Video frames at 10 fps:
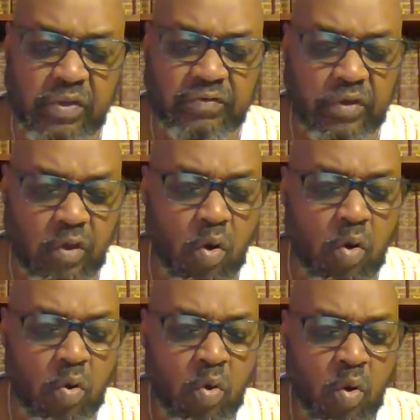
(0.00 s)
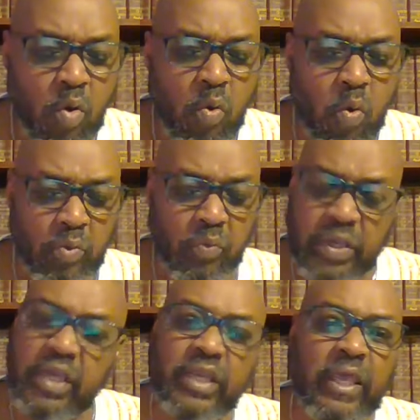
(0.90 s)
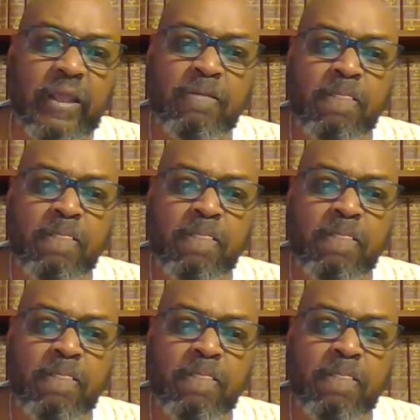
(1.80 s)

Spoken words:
even know what we're getting.